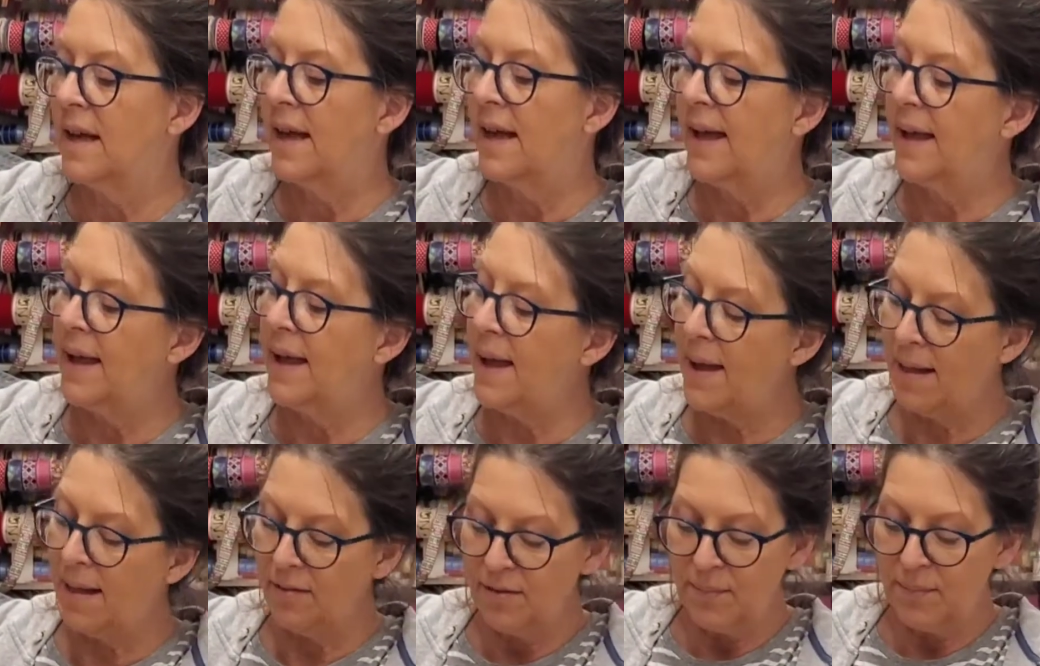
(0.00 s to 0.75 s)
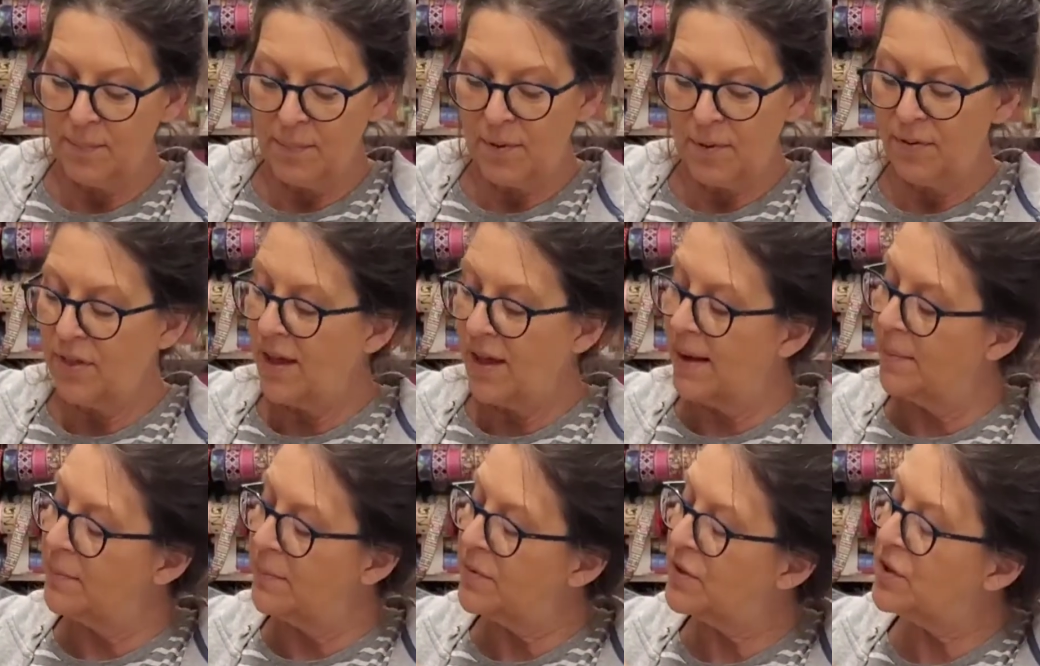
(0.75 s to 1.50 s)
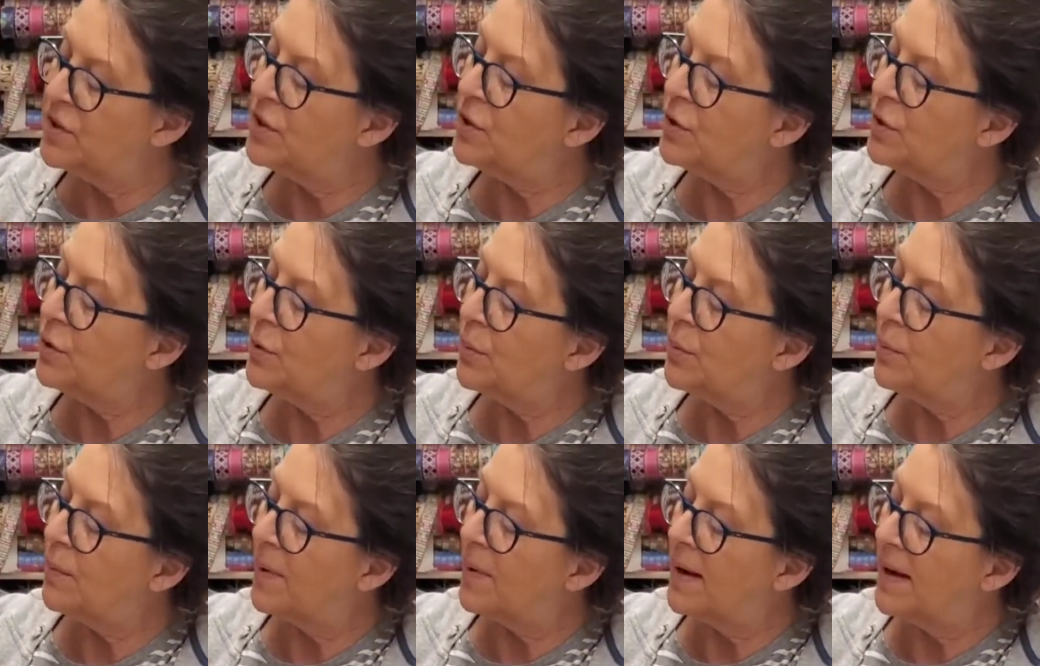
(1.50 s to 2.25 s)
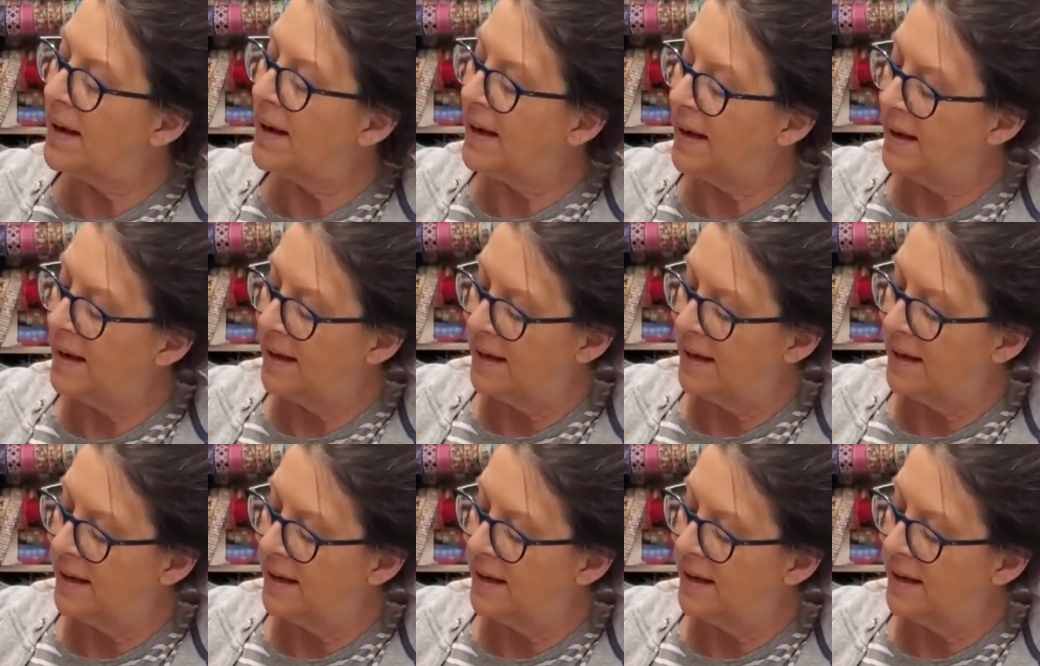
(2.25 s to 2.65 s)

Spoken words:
held them both up to my